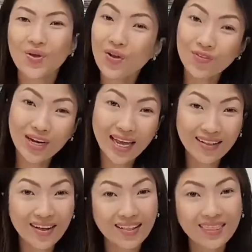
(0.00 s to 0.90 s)
Don't forget
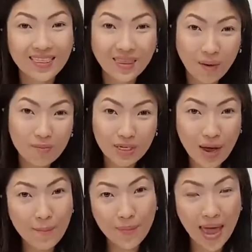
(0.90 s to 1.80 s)
to hit thumbs
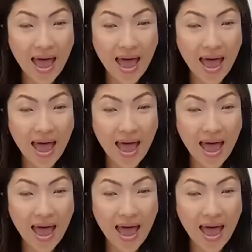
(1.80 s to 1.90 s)
up